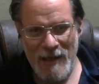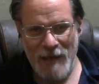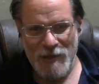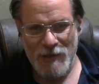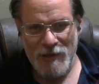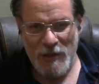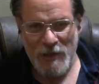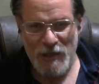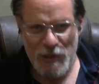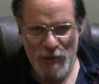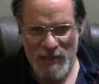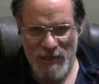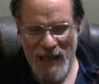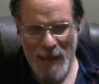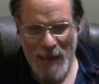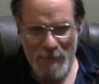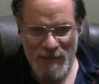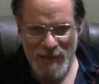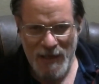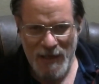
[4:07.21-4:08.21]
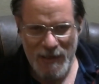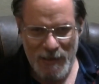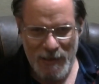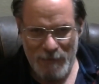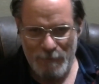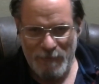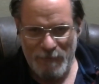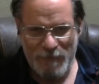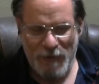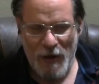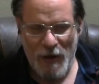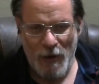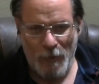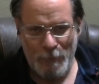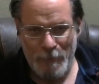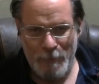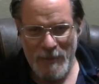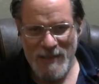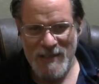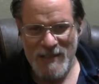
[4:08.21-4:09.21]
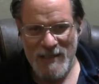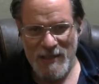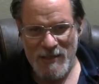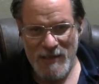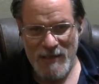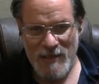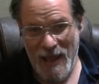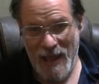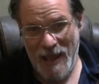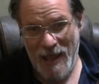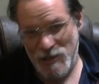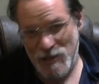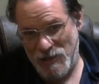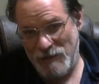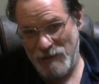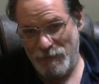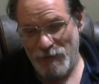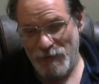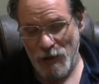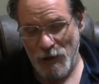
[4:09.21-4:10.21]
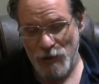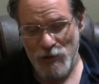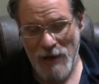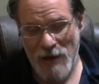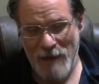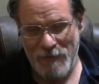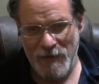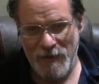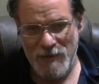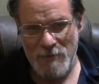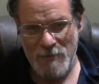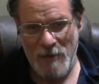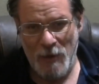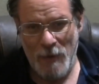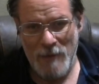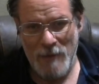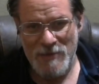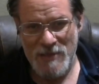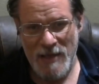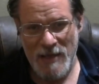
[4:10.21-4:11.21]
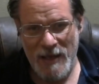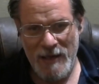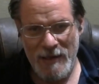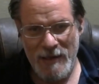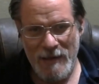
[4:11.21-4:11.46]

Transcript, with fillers: So I used Amazon to funnel business, actually funnel traffic to my website.